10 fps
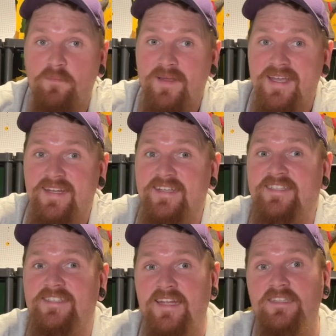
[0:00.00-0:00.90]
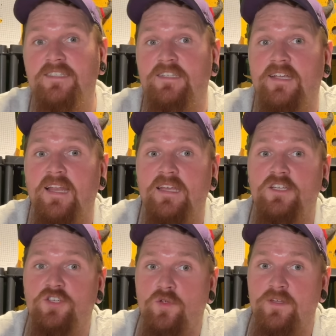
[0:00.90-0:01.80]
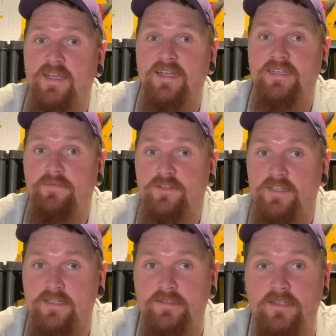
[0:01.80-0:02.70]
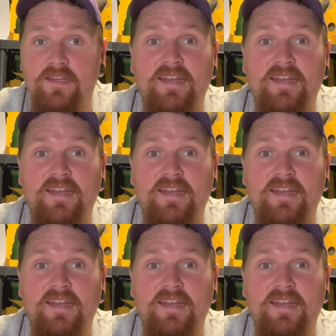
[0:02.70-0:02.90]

the ban extends to clay shooting activities.